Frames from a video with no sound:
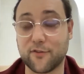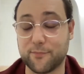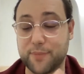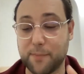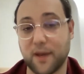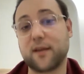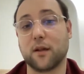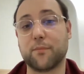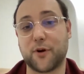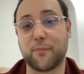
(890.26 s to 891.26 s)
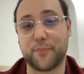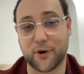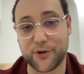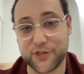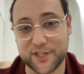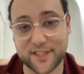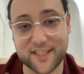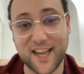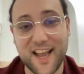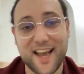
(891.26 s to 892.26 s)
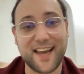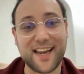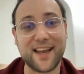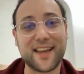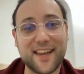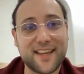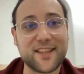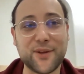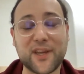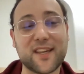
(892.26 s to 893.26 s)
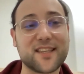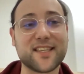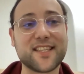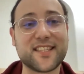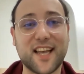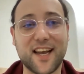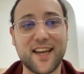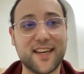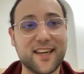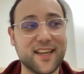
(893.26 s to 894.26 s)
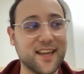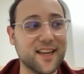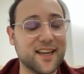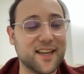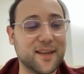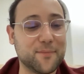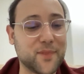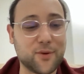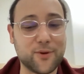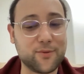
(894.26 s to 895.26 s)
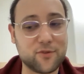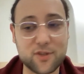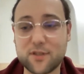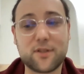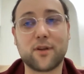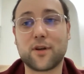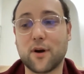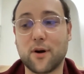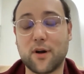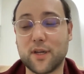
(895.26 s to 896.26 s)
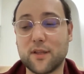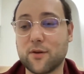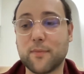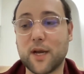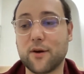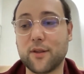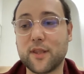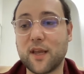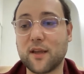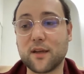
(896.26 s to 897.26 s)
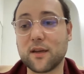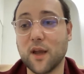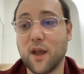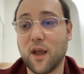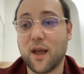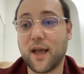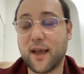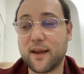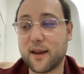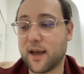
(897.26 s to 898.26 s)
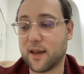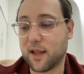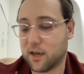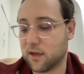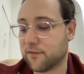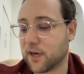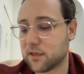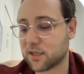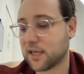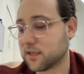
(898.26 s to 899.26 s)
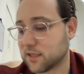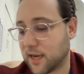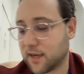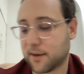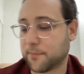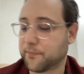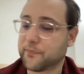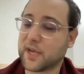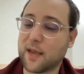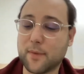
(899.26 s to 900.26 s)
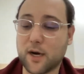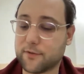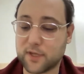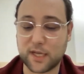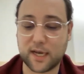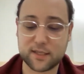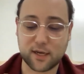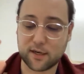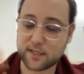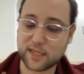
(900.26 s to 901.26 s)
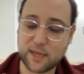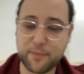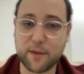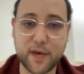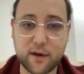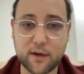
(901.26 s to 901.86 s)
of biblical proportions. And I took it as a sign to go on and do my own thing. And a lot of other things like came out of it. I started sleeping